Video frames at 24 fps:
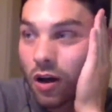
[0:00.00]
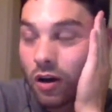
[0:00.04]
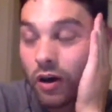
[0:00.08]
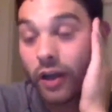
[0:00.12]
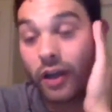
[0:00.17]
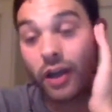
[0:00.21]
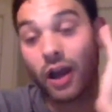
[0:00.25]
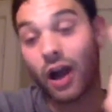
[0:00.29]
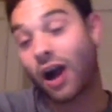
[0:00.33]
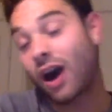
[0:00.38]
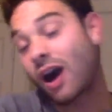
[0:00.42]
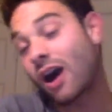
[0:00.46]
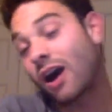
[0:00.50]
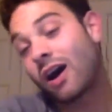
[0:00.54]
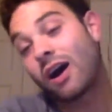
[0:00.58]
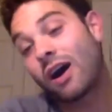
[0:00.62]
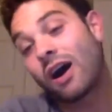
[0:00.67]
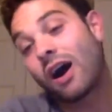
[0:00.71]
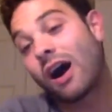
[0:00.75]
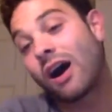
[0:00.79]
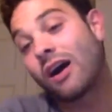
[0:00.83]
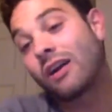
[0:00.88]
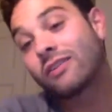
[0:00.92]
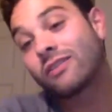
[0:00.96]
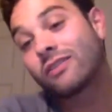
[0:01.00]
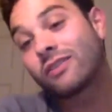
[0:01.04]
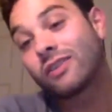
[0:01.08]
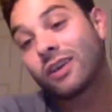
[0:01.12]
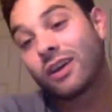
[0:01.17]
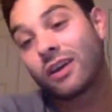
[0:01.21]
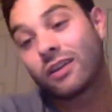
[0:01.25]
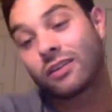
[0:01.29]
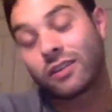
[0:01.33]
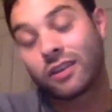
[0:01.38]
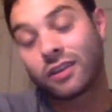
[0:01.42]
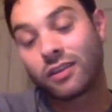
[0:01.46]
like,
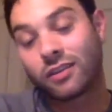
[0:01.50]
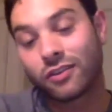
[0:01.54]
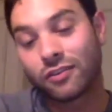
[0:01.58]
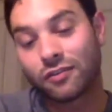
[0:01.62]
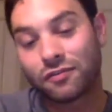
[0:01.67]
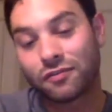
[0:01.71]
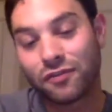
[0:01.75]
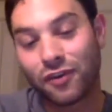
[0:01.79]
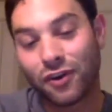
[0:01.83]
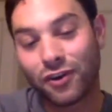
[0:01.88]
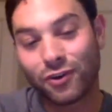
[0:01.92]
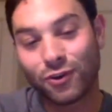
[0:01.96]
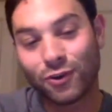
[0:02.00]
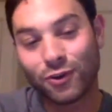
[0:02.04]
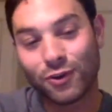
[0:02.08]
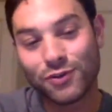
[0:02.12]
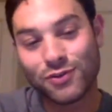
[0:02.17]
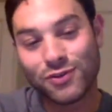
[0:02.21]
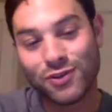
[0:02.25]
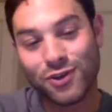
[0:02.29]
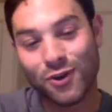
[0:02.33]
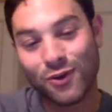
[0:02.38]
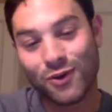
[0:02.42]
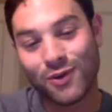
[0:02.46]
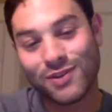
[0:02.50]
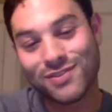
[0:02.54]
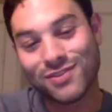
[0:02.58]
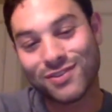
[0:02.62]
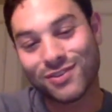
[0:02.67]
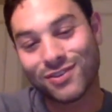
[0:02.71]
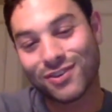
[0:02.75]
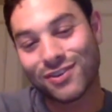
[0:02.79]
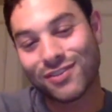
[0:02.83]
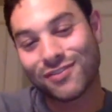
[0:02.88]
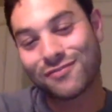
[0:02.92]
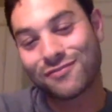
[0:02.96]
honestly, I think the funnel is going to
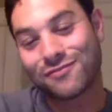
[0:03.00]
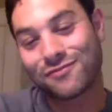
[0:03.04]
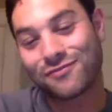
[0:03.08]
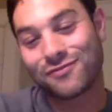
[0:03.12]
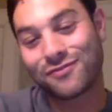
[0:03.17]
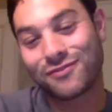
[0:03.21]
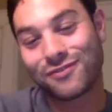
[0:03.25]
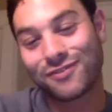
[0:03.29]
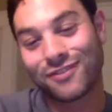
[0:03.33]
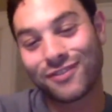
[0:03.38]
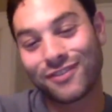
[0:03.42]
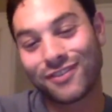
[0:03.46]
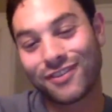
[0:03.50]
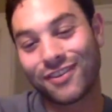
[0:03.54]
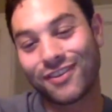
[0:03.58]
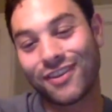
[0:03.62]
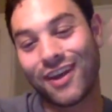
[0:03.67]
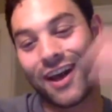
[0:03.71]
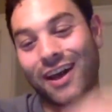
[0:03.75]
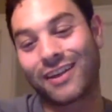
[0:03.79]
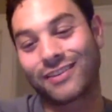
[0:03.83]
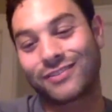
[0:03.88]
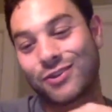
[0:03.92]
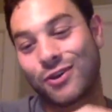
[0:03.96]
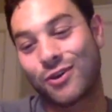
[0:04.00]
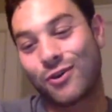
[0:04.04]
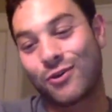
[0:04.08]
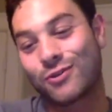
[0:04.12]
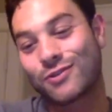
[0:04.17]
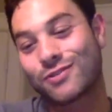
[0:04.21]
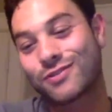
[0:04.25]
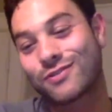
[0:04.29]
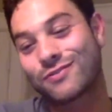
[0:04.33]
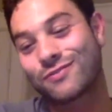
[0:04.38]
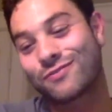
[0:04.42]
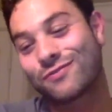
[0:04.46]
live at
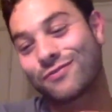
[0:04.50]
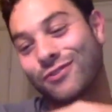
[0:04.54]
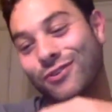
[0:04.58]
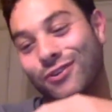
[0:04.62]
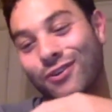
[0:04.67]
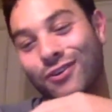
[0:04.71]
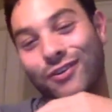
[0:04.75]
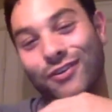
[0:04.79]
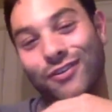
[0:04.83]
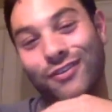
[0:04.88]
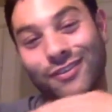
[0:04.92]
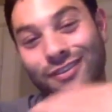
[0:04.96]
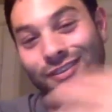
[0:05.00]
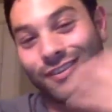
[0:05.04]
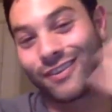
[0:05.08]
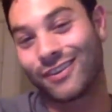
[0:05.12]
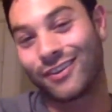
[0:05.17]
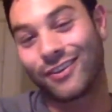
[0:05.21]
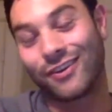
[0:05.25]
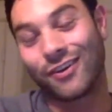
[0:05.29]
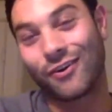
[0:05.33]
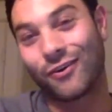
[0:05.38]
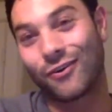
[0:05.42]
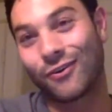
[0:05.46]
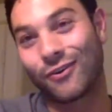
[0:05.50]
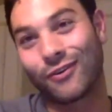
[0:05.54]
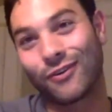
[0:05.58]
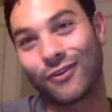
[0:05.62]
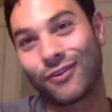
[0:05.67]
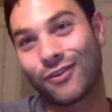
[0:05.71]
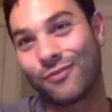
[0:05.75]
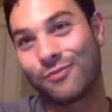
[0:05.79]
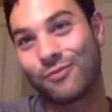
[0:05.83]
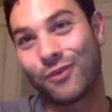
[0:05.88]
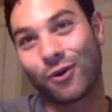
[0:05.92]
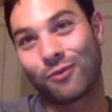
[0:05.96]
Toast for, you know,
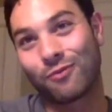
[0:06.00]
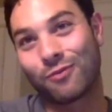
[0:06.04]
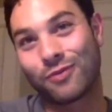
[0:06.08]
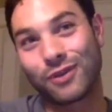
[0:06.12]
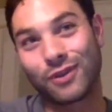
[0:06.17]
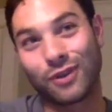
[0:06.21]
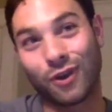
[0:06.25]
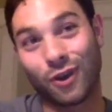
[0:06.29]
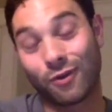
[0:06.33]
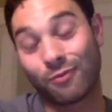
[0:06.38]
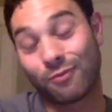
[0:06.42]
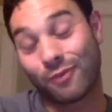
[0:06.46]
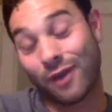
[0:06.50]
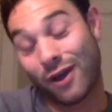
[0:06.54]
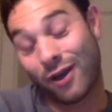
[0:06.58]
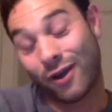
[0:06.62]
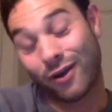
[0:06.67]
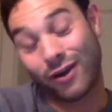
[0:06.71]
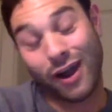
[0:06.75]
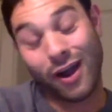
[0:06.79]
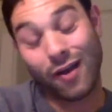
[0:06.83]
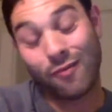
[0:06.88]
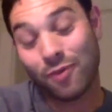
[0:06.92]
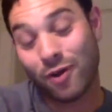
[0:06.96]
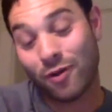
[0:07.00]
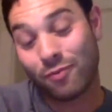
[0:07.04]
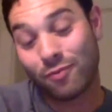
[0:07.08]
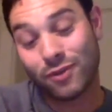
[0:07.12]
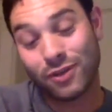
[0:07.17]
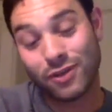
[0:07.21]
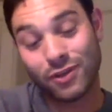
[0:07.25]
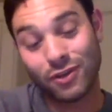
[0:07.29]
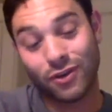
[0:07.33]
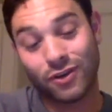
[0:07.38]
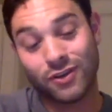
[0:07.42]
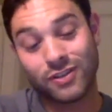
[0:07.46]
our outbound
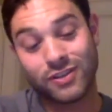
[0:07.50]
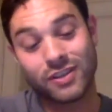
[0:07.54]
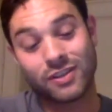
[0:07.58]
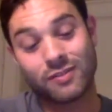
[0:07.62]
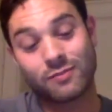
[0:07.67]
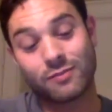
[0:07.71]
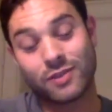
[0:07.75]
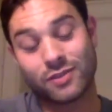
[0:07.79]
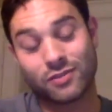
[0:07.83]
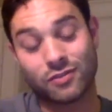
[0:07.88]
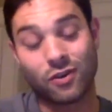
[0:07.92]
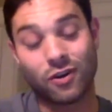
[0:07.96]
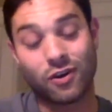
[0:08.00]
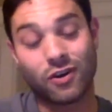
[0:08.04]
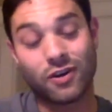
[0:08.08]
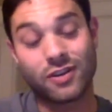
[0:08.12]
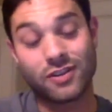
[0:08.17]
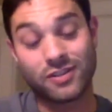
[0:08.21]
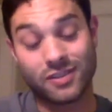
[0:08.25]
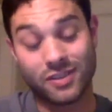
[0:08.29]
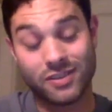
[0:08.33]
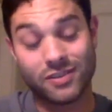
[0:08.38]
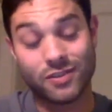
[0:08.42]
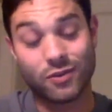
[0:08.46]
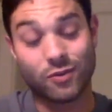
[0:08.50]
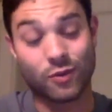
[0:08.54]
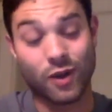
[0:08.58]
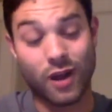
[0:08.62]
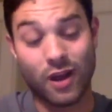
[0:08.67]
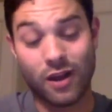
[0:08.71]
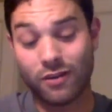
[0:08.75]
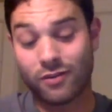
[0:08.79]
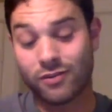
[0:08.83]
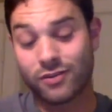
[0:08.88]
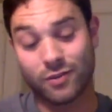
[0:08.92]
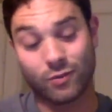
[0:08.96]
BDR team. As long as it's
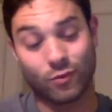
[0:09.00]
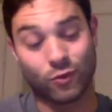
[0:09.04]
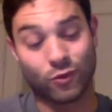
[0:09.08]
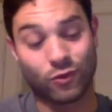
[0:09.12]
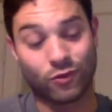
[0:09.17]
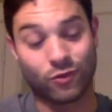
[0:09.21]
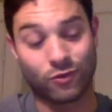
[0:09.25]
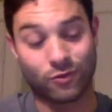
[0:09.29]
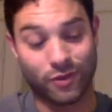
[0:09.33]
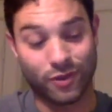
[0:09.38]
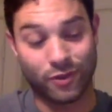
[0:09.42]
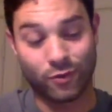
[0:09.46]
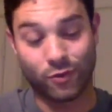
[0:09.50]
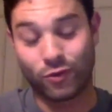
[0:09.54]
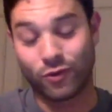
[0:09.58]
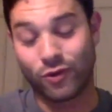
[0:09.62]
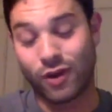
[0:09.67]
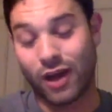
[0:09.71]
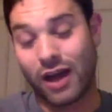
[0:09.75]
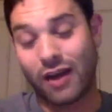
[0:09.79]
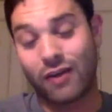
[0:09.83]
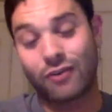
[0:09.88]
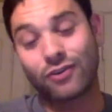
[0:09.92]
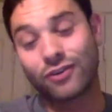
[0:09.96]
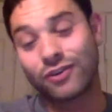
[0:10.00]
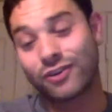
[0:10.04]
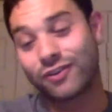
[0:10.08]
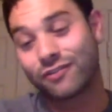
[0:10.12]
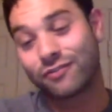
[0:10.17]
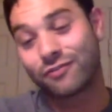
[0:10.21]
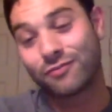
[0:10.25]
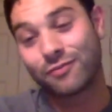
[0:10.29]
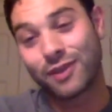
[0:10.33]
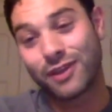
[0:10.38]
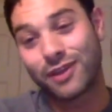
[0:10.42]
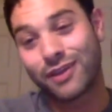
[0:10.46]
around, it will
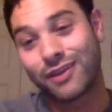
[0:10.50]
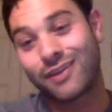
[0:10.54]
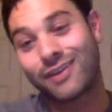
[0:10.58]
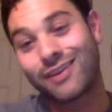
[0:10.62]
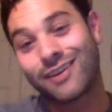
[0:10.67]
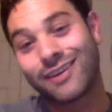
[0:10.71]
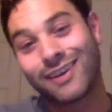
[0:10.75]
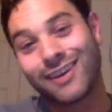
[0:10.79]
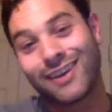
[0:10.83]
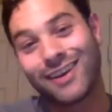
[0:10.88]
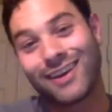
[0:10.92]
outlive me.